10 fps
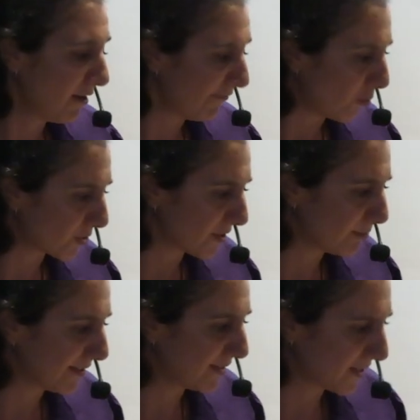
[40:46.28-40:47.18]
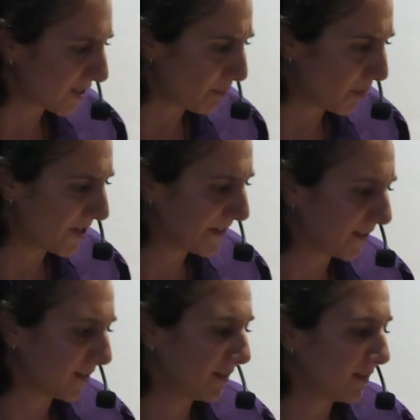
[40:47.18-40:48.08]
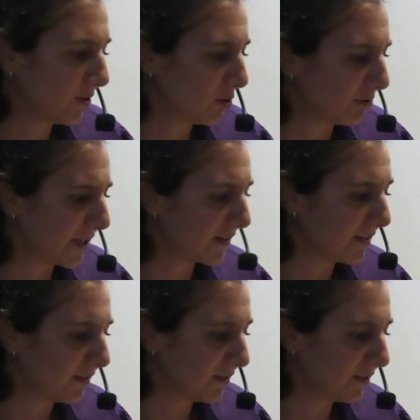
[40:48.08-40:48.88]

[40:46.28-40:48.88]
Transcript: forcibly disappeared during